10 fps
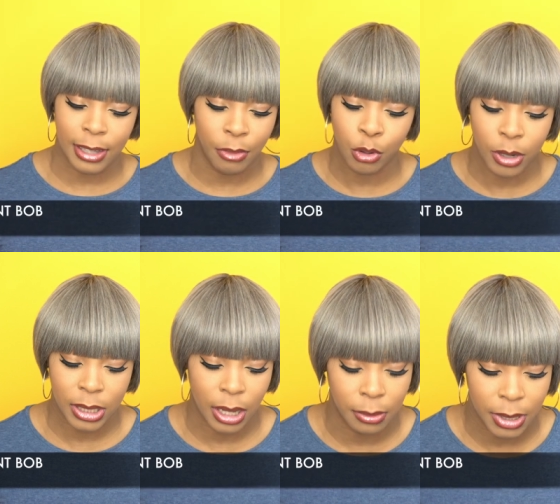Of
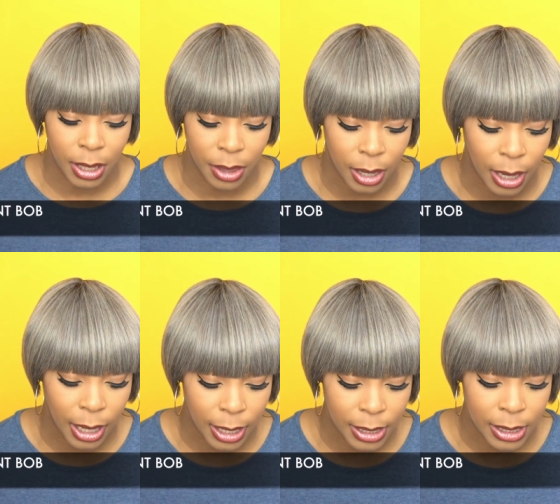course, it comes in other
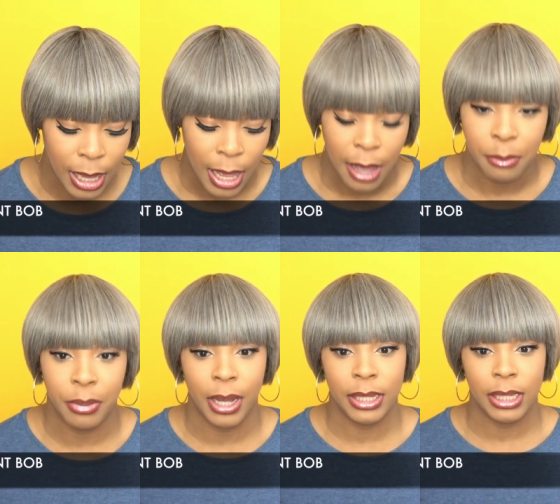colors,
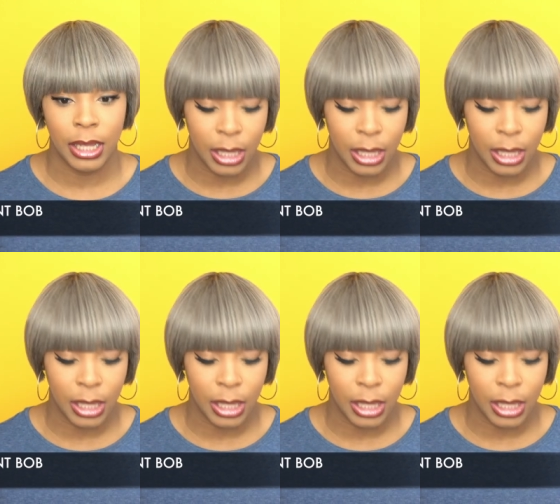but